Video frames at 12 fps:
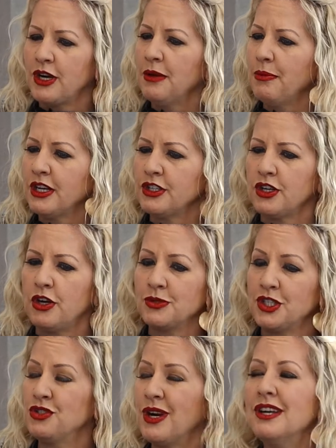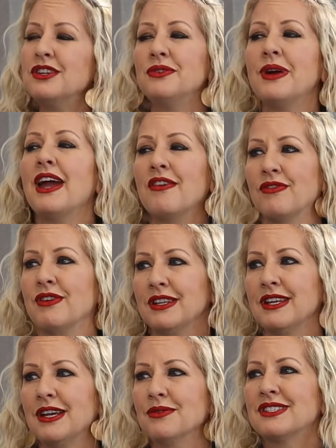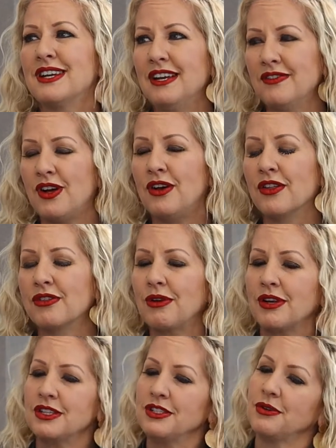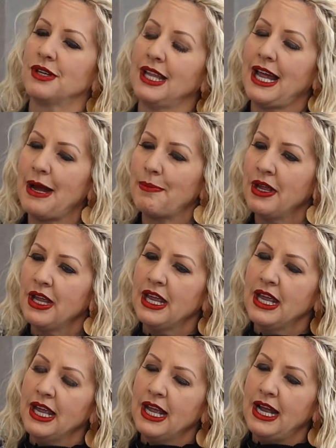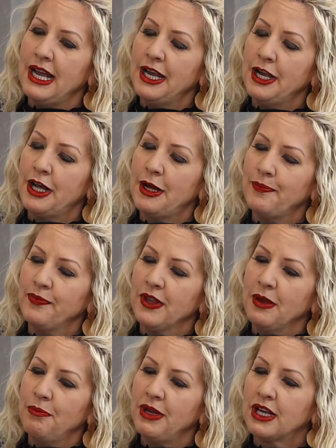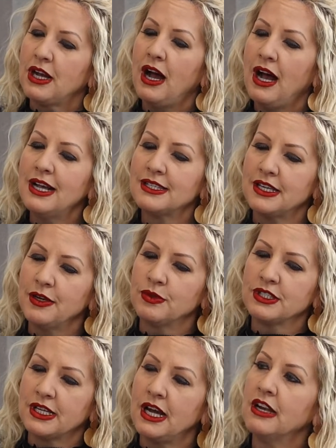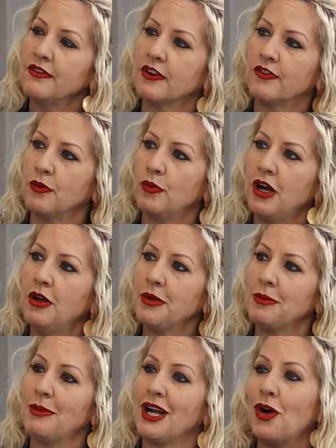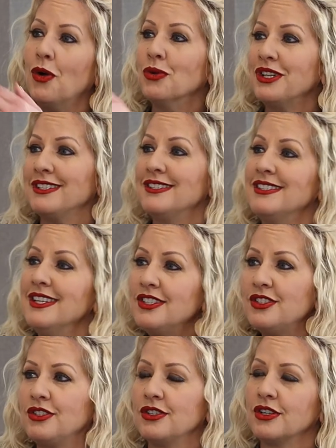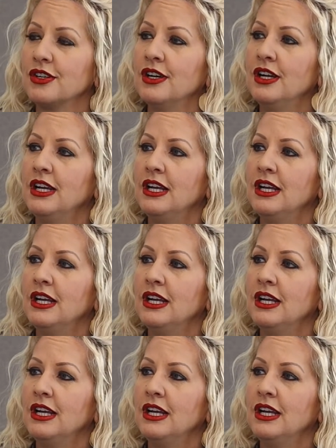tried to manage a home. She tried to do everything. It was kind of all thrown into her lap. And, because it was kind of overwhelming, my oldest sister,